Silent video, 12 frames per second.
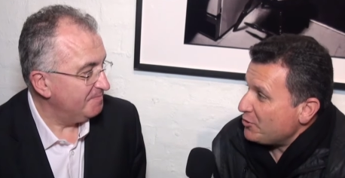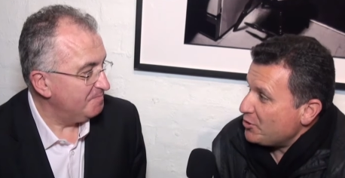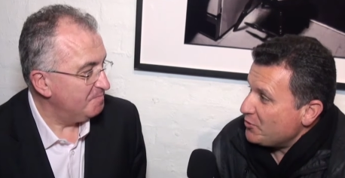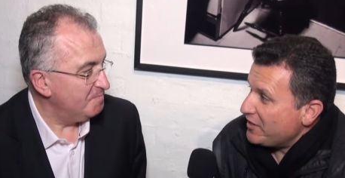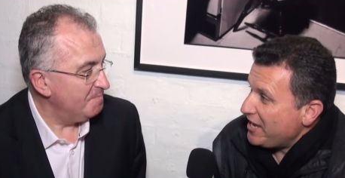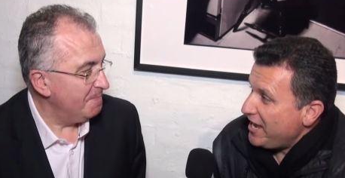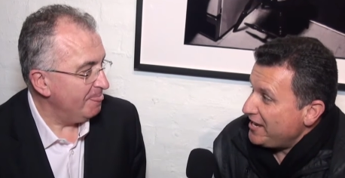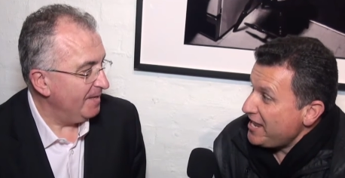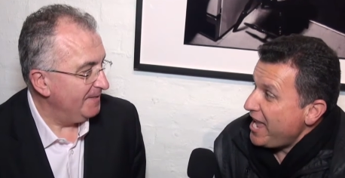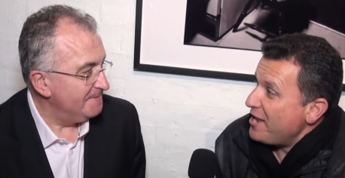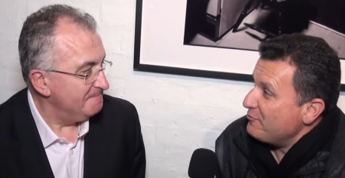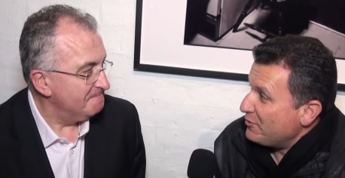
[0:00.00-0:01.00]
Speaker 1: with you
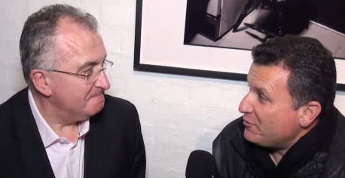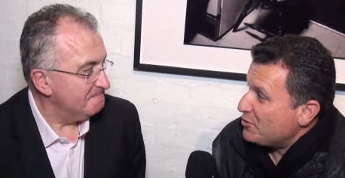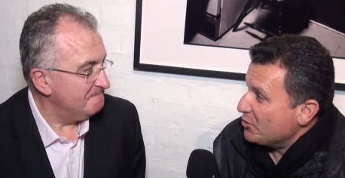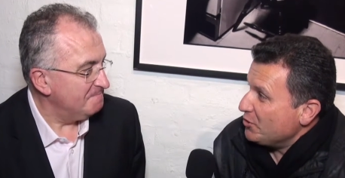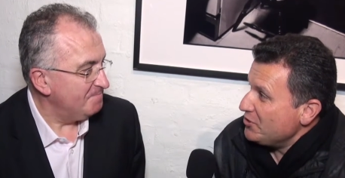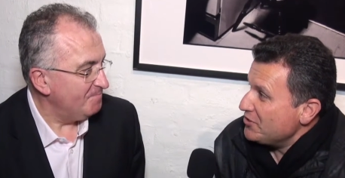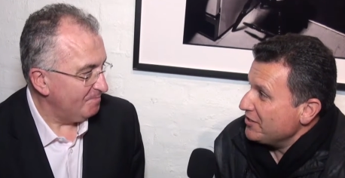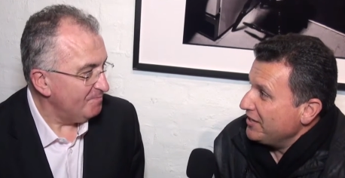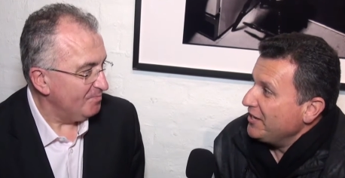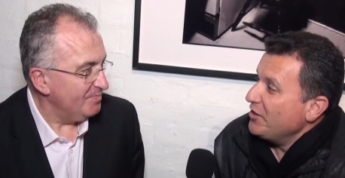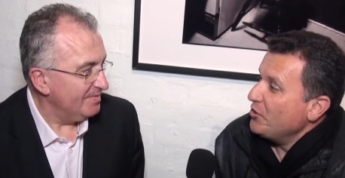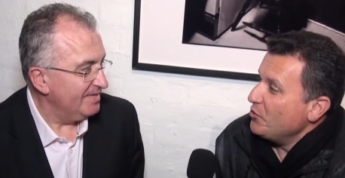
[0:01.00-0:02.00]
again and with George
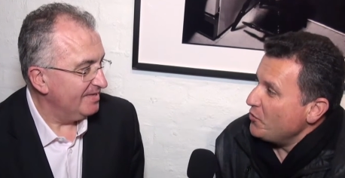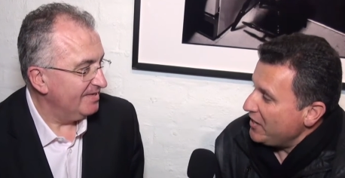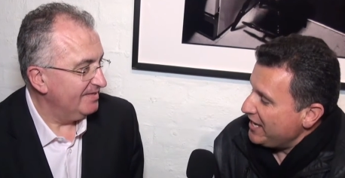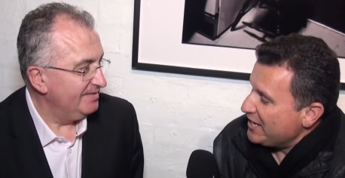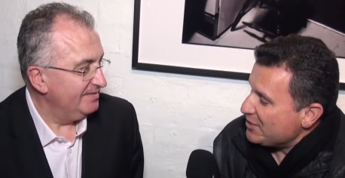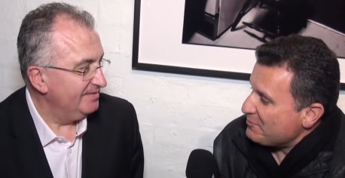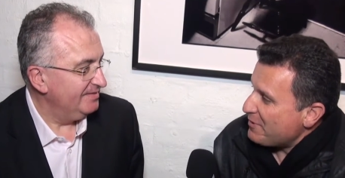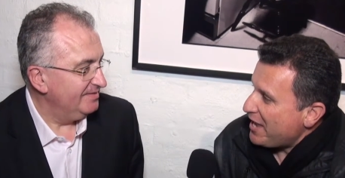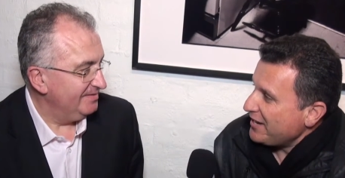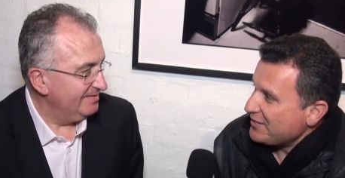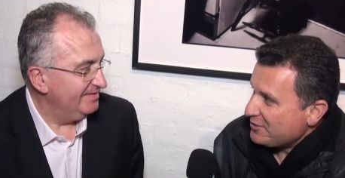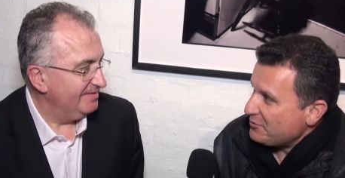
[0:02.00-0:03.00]
when he gets
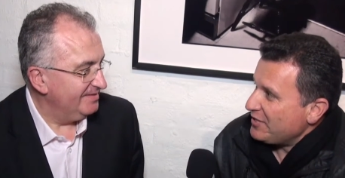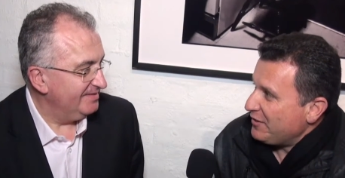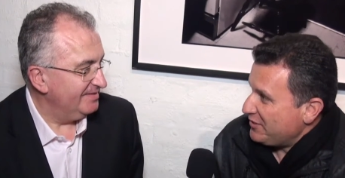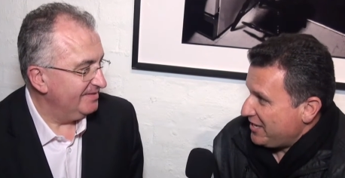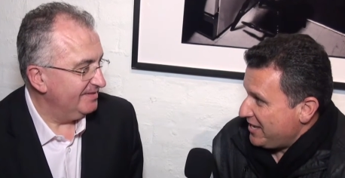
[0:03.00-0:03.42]
back. So we'd love to